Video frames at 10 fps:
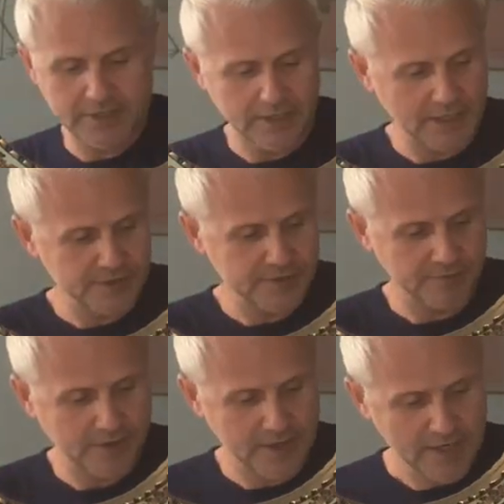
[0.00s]
that again? So
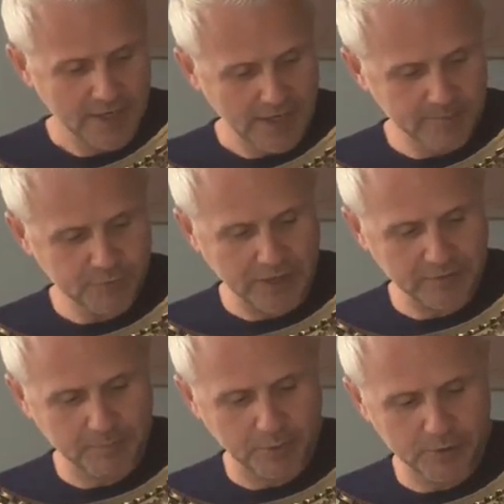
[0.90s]
if I'm trying to
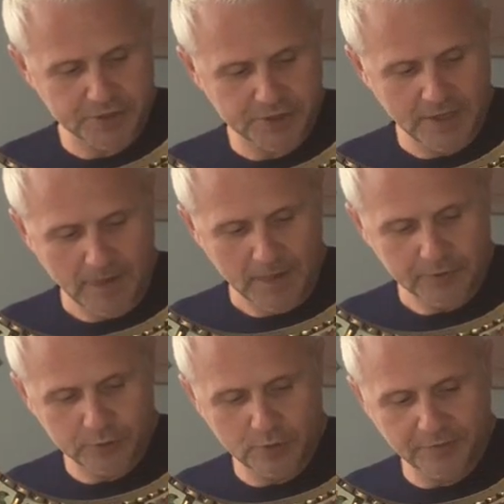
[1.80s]
push
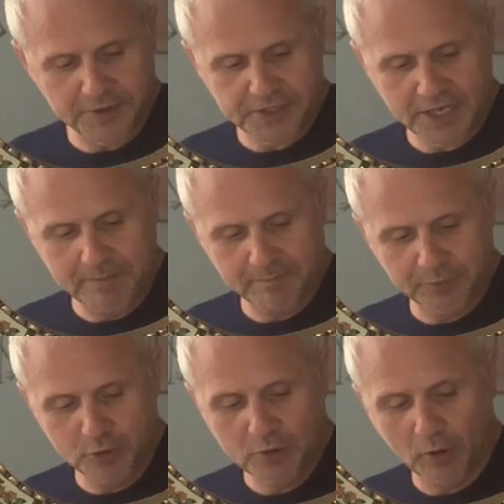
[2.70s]
two
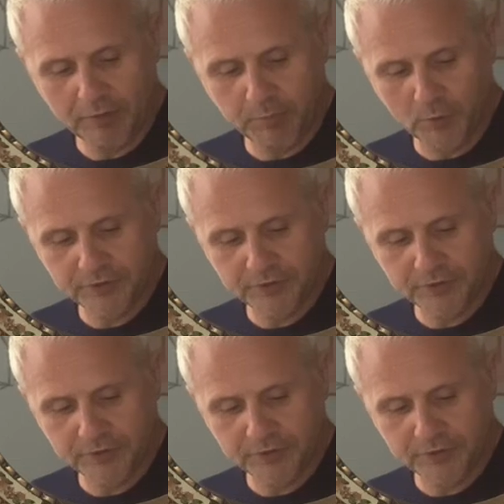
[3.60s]
north poles or